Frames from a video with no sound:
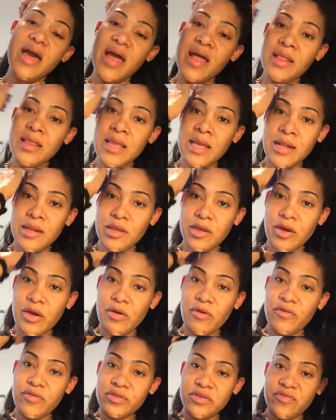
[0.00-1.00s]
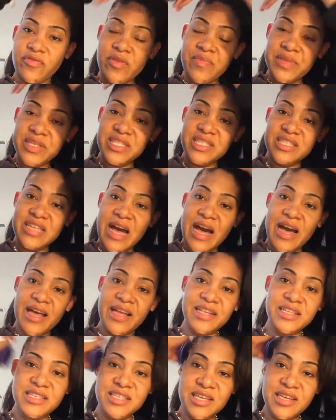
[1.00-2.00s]
And then you go from the
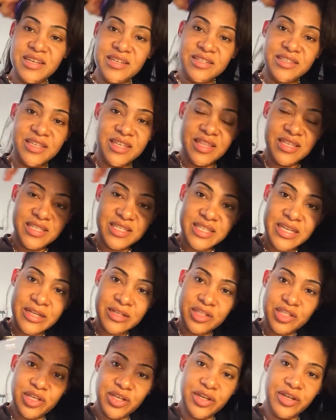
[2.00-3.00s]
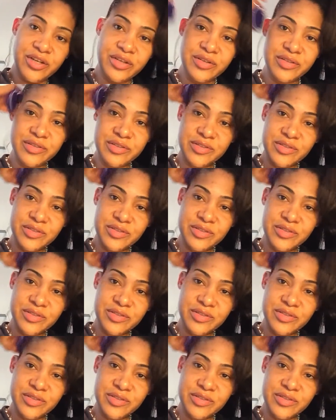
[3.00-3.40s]
sides to the center.